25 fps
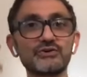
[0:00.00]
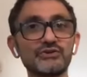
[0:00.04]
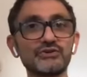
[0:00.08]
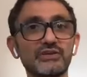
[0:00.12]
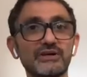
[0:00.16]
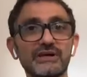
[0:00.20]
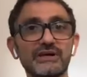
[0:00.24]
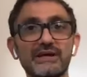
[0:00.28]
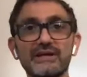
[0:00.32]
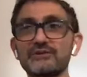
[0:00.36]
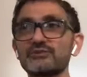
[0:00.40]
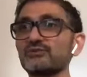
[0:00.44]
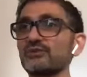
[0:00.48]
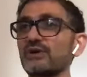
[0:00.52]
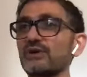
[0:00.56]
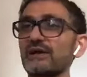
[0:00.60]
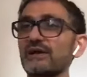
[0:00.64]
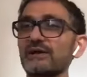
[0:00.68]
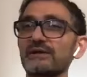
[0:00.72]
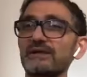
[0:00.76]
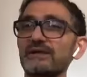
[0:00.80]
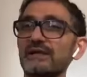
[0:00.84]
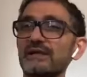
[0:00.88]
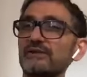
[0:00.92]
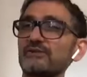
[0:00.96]
you are good,
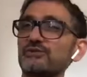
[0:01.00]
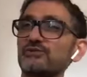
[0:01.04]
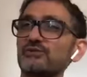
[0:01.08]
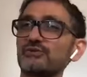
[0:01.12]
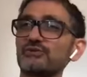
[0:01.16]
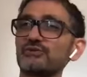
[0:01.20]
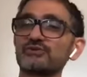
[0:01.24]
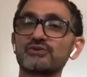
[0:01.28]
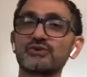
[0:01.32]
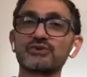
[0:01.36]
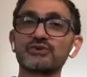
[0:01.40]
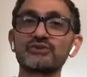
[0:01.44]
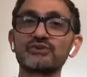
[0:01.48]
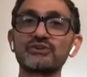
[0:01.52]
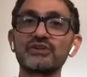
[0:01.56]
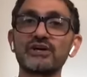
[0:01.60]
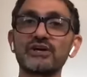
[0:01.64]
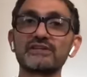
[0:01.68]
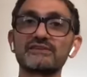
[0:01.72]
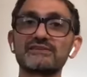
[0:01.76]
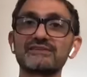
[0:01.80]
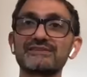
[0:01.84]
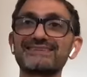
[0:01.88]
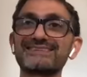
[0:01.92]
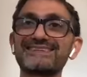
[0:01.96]
and
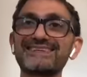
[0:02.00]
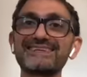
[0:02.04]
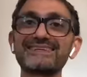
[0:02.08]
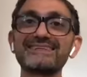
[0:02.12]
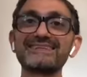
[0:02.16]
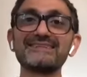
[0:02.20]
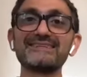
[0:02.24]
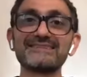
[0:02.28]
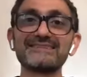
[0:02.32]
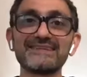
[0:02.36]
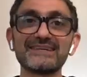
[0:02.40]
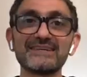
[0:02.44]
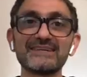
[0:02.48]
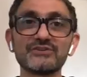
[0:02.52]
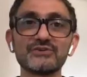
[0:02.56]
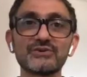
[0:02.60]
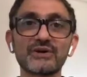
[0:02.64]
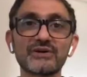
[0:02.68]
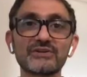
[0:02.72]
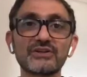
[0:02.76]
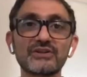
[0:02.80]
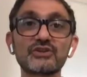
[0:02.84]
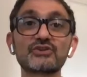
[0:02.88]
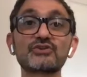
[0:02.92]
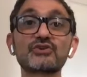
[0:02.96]
you're not
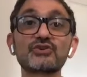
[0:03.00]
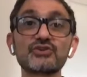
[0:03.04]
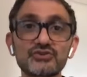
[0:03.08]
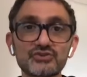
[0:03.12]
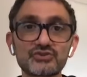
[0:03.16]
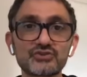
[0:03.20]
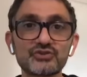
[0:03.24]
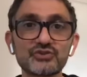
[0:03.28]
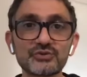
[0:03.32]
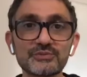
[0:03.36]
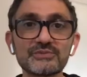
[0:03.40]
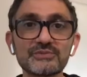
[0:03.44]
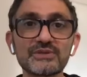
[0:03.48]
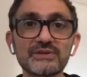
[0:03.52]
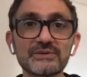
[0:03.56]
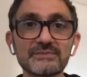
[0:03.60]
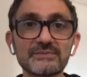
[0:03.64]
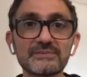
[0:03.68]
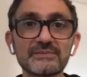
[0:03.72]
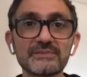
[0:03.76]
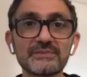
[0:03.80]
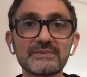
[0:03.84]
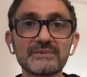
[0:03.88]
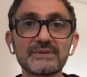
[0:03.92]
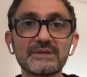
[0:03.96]
déguisé, you are not
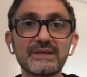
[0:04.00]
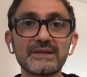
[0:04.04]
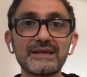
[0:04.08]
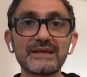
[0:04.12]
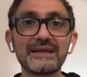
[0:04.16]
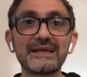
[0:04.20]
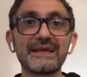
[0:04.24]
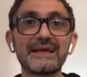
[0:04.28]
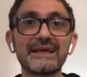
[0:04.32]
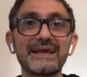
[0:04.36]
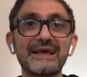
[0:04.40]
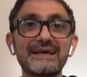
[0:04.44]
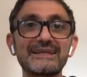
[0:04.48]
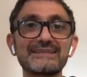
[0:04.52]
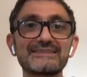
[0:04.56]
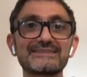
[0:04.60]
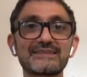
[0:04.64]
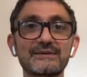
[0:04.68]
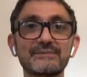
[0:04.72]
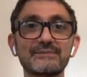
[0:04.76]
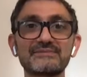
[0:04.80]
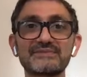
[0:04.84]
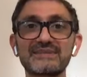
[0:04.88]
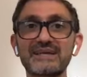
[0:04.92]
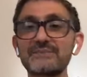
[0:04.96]
costumed.
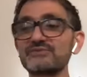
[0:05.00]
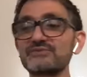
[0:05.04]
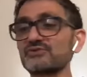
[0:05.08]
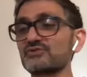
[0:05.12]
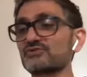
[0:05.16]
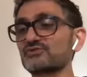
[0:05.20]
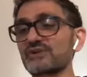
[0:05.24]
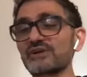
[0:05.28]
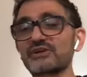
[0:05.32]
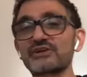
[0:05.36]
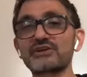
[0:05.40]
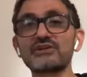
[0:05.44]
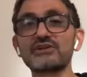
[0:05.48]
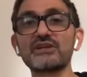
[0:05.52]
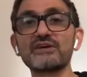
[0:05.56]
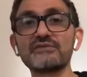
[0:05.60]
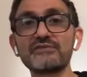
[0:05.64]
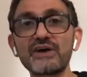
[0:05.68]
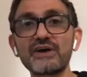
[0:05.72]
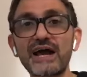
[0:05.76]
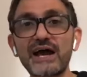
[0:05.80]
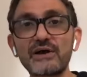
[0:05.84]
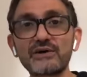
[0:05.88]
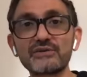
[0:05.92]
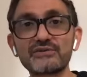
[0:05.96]
And sometimes you
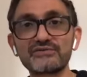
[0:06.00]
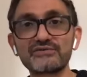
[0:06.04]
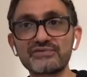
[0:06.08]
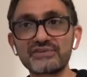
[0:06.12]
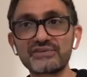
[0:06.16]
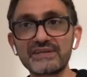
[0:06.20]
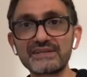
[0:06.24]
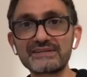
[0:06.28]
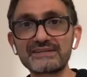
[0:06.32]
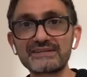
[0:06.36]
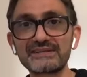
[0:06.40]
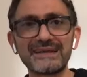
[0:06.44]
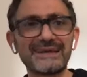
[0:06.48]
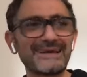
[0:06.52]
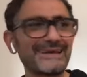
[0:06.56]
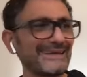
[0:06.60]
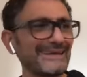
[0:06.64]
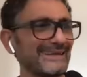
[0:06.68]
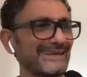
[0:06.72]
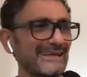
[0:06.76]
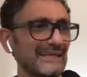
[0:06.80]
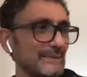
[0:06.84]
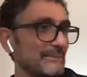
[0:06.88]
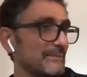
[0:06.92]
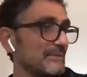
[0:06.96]
try another
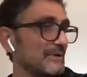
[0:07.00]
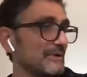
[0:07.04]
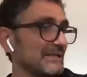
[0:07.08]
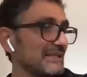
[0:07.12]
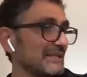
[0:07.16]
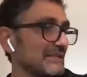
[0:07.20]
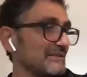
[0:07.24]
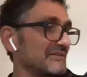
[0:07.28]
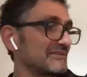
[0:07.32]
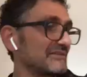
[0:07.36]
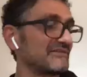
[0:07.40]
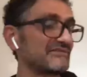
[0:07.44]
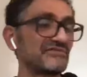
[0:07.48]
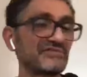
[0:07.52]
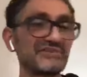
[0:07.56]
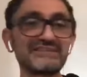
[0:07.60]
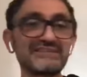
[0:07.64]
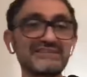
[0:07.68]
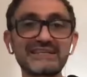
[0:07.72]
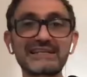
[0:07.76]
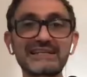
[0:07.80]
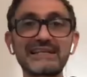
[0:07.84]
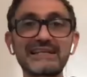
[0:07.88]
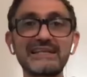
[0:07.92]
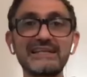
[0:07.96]
outfit,
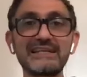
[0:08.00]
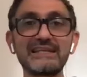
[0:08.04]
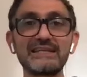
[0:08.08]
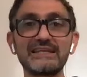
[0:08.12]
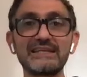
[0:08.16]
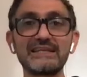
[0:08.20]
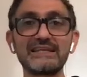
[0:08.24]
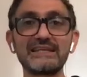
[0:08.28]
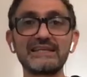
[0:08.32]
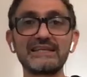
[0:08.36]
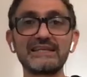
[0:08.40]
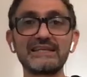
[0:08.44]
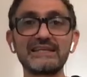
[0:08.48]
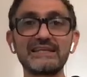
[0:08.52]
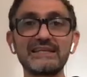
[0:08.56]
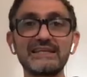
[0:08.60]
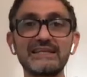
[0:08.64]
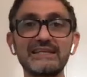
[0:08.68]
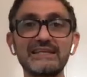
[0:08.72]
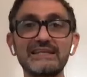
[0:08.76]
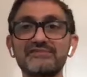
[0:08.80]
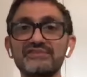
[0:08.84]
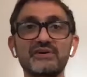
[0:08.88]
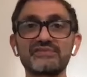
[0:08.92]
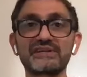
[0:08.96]

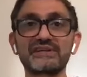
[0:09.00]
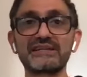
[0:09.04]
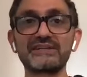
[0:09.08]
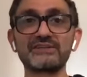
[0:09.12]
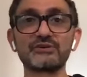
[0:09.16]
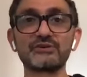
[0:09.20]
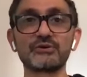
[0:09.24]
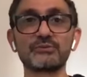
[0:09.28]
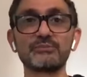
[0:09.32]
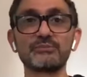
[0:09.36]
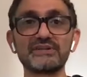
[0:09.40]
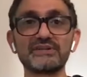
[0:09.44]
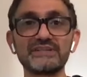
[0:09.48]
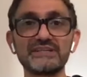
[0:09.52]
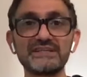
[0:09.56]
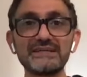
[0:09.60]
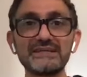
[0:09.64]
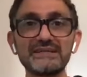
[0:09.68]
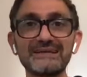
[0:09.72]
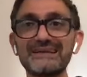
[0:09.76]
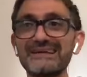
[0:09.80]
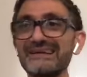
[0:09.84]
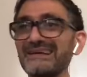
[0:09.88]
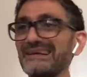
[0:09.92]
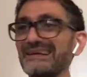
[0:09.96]
physically it fits
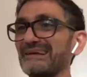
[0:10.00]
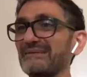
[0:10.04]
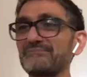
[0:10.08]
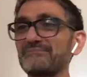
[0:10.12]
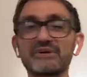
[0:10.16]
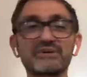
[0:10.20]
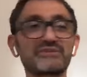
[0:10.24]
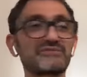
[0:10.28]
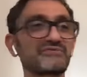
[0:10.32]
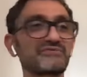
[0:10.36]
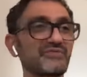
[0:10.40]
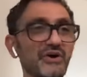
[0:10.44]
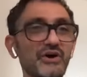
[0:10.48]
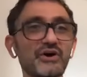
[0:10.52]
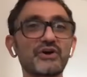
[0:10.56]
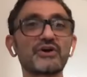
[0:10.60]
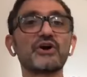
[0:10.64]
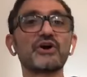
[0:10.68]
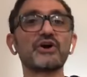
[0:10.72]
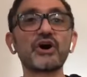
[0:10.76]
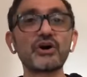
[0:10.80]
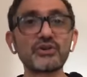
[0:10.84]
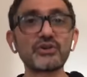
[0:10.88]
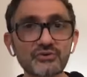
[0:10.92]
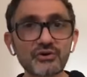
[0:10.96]
perfectly your body,
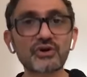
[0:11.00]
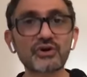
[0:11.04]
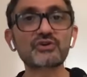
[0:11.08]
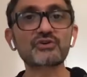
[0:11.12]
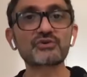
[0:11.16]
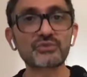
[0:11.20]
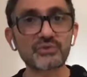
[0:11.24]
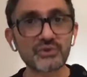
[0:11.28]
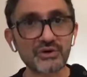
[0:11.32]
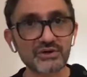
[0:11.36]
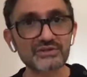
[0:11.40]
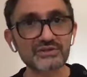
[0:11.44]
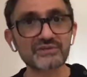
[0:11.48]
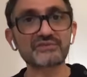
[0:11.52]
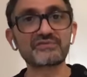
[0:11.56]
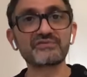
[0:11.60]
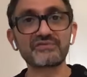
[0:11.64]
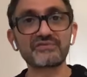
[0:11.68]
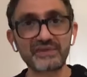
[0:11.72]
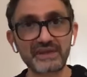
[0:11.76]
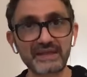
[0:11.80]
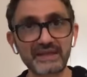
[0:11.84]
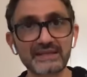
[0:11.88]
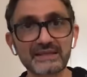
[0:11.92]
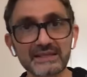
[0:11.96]
but for an
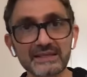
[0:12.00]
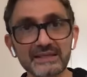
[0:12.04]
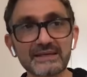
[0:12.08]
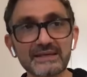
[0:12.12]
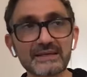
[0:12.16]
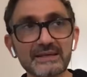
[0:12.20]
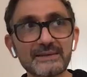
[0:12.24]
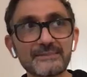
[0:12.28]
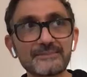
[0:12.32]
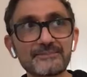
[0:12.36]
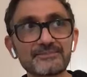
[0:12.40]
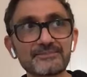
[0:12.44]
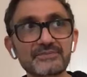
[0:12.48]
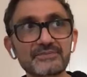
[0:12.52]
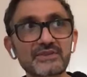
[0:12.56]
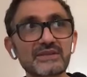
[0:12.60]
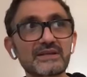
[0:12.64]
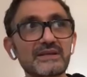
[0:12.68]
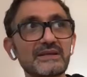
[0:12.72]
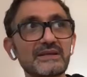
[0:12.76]
awkward thing,